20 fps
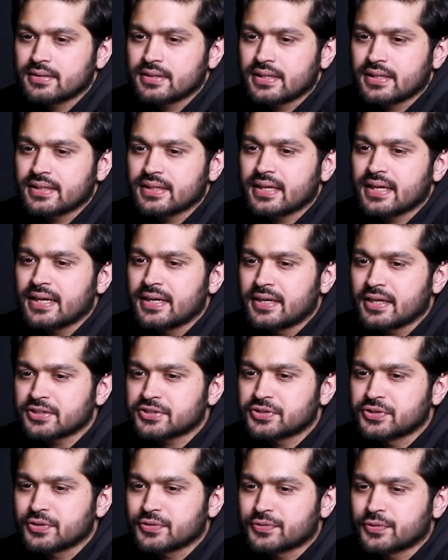
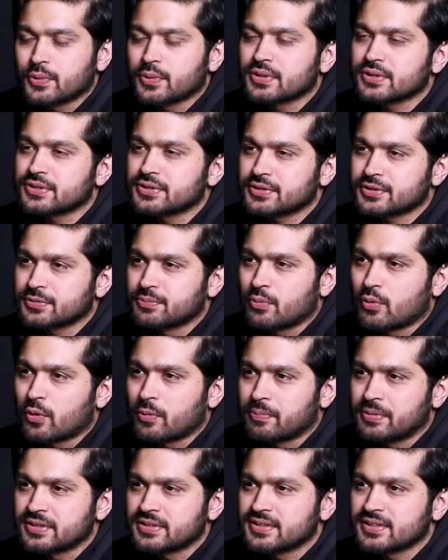industrial focused,
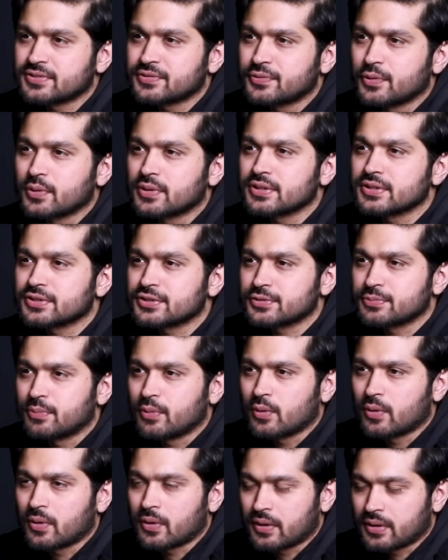more business focused,
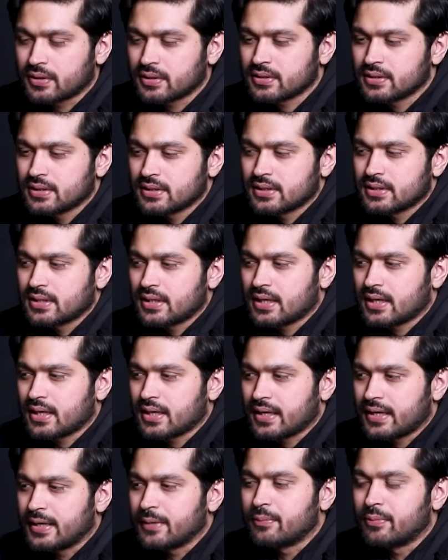more
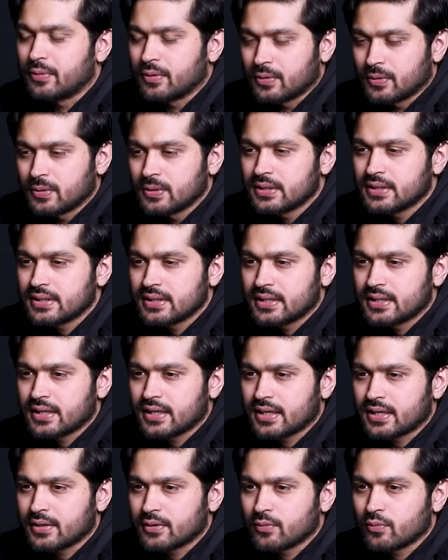liberal.
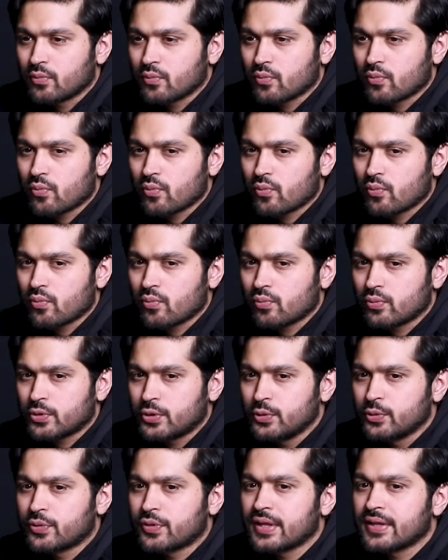
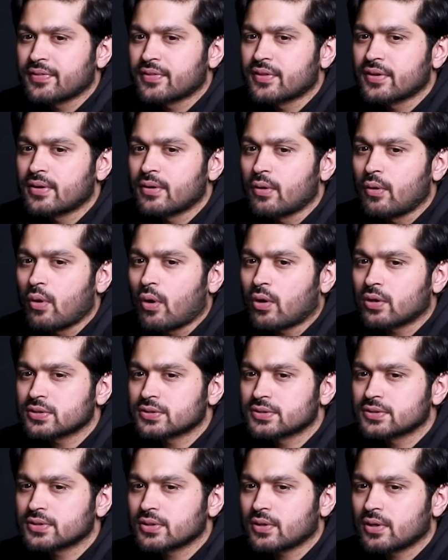Do you think the
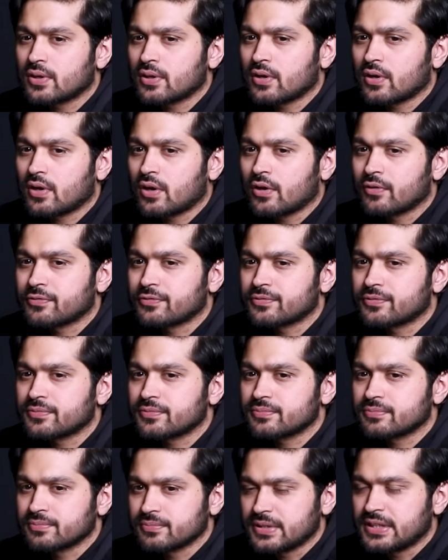loss
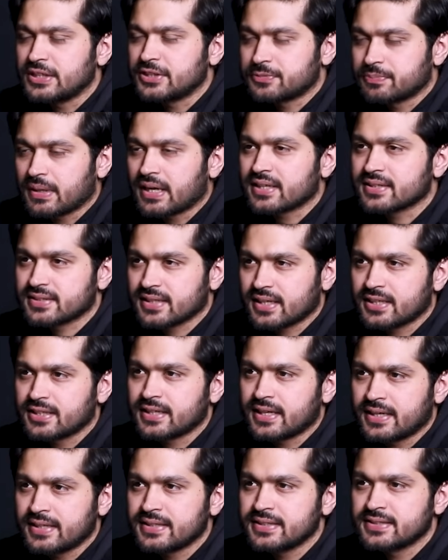of East Pakistan in
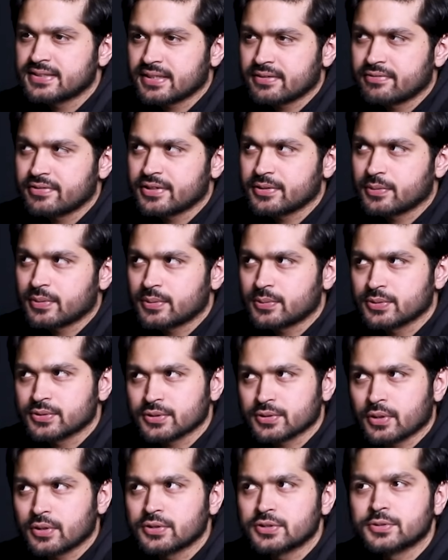1971 was
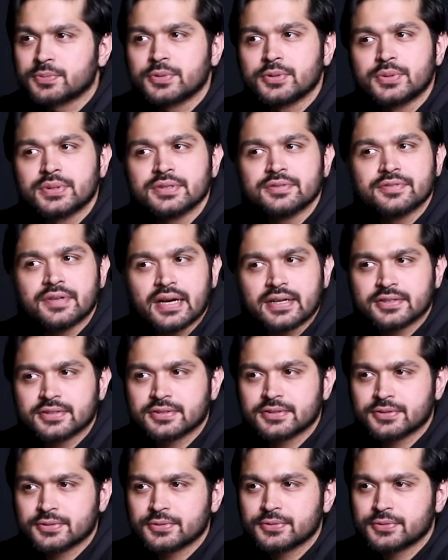a contributing
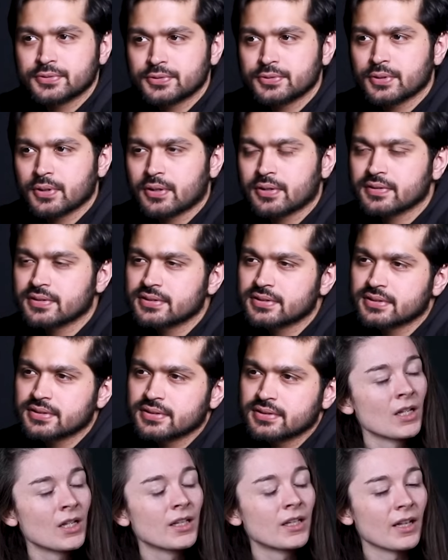factor to a lot of this?
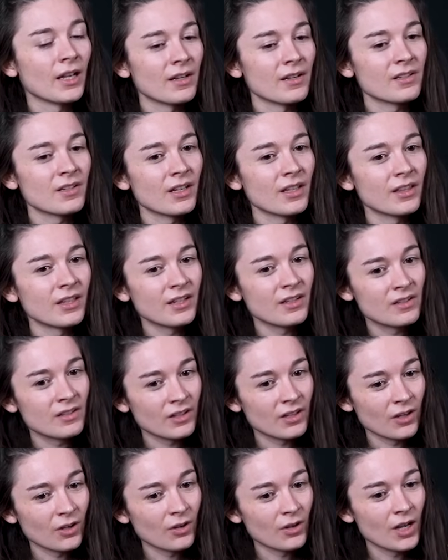Yes, I think
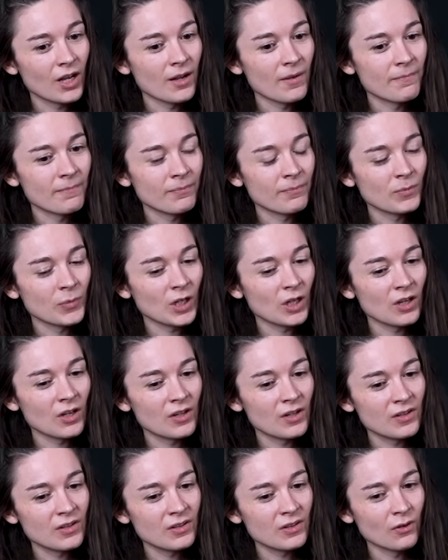so,
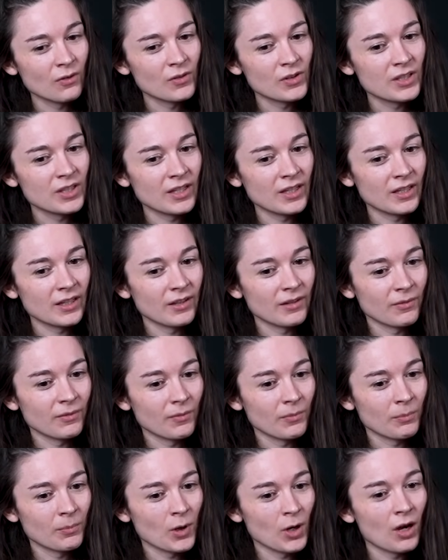because obviously
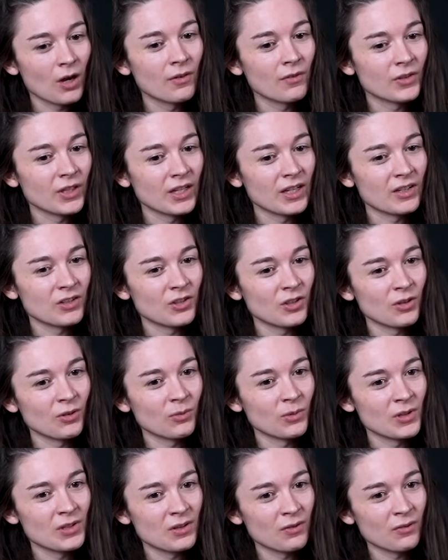part of the
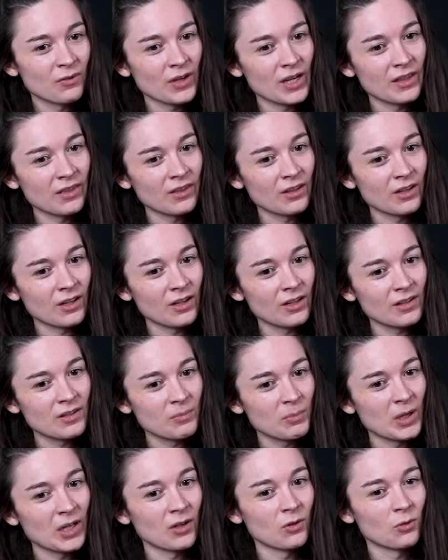issue was the fact that
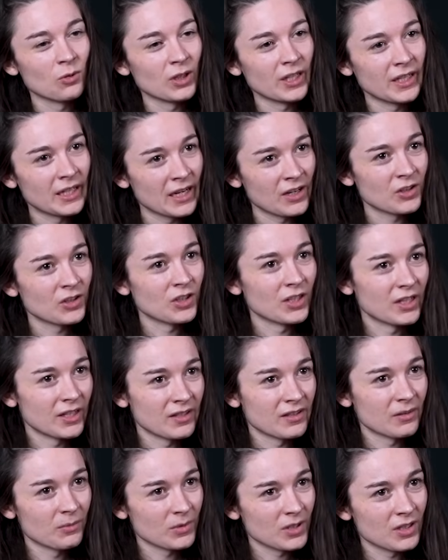Bengali
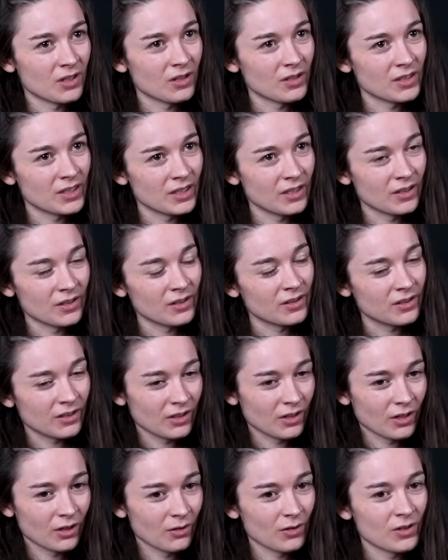nationalism started as
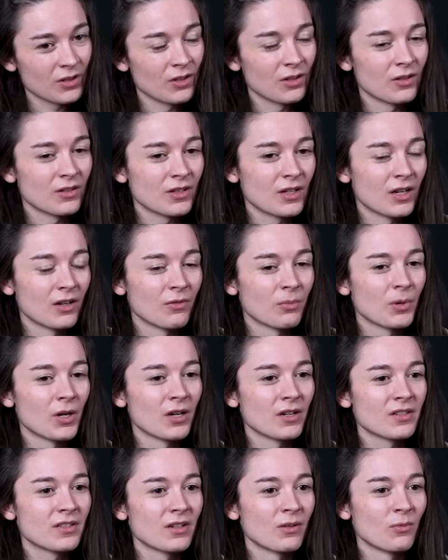soon as kind of
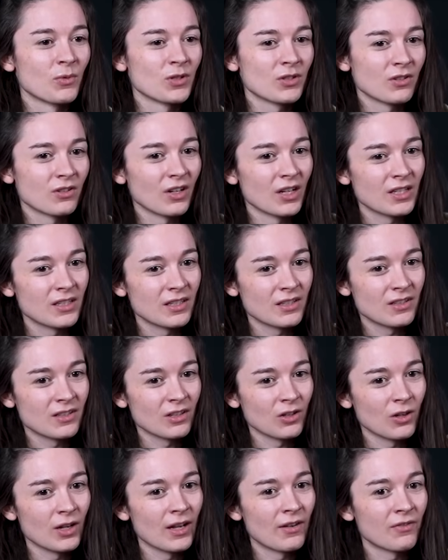Pakistan was created.
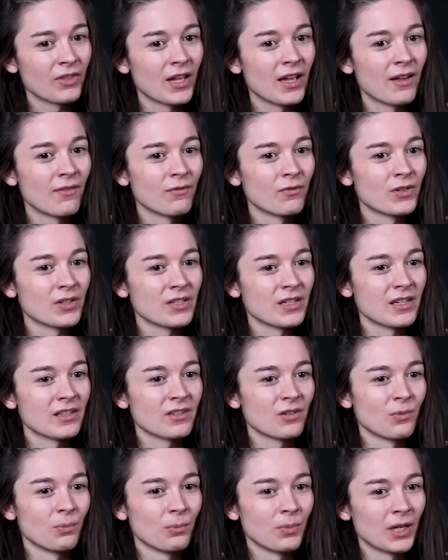So you have that
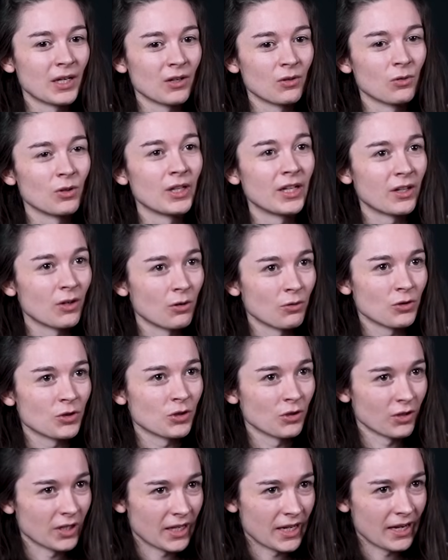emphasis on Bengali
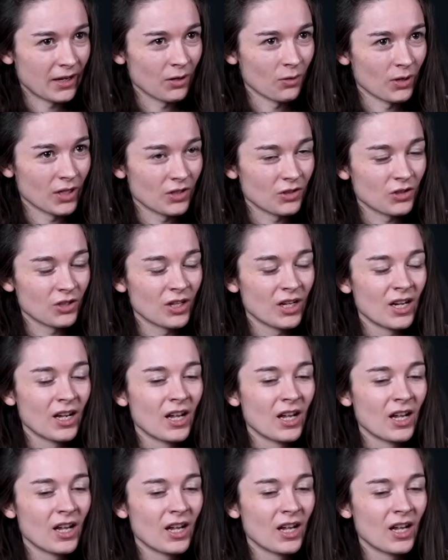culture and language.